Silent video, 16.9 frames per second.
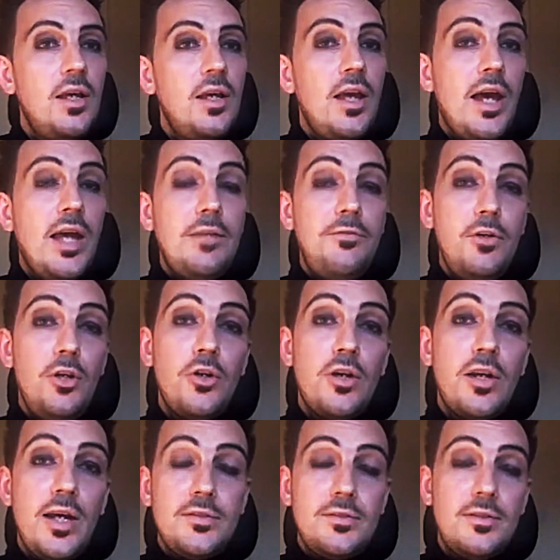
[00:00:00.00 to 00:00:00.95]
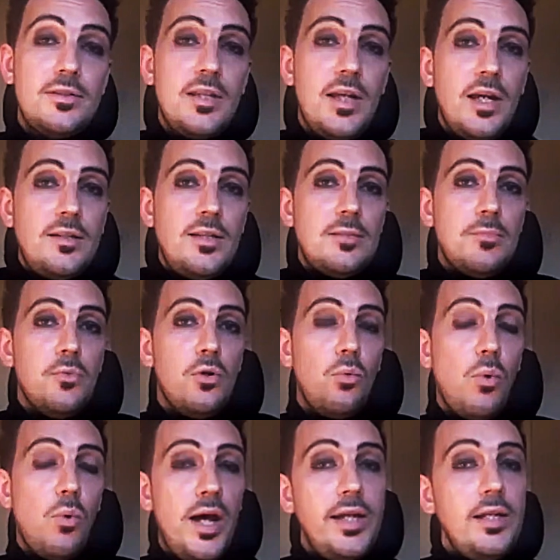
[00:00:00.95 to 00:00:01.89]
And if you look at our societies more
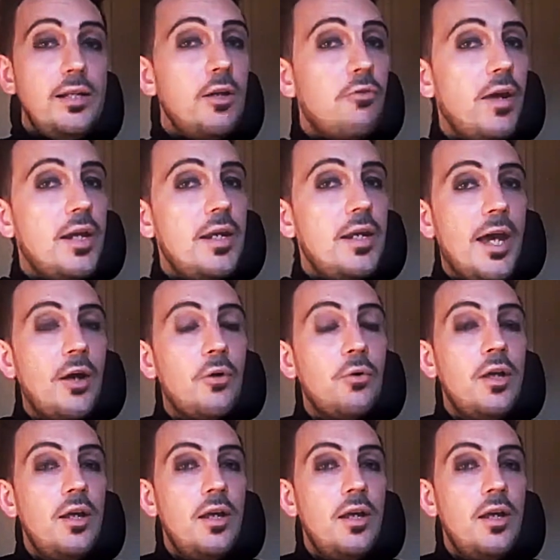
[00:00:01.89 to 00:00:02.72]
widely right now,